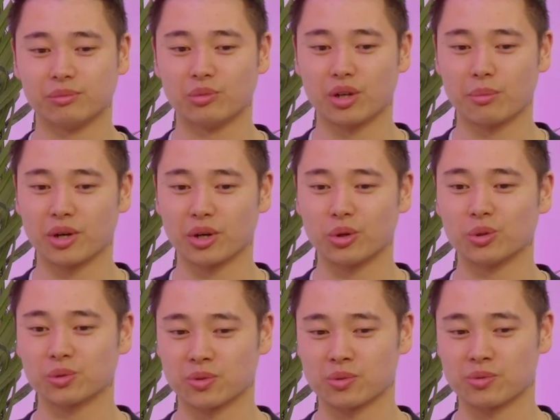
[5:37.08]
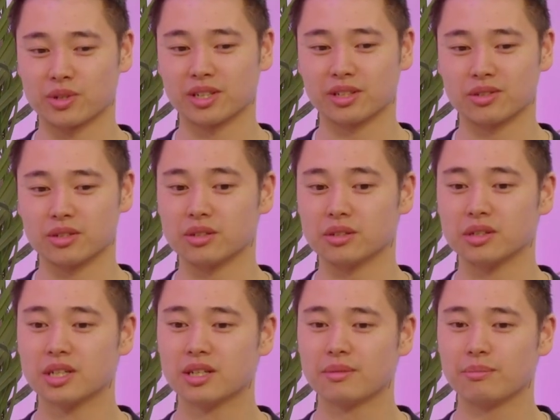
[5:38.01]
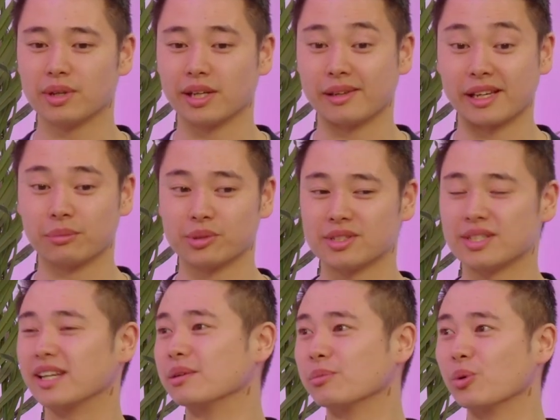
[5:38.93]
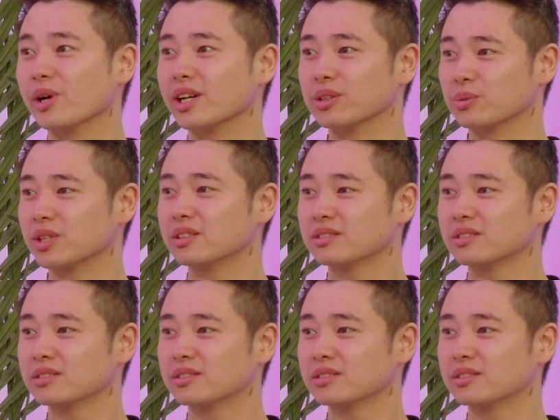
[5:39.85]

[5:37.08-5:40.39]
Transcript: One of my goals was really to being able to take them away as well.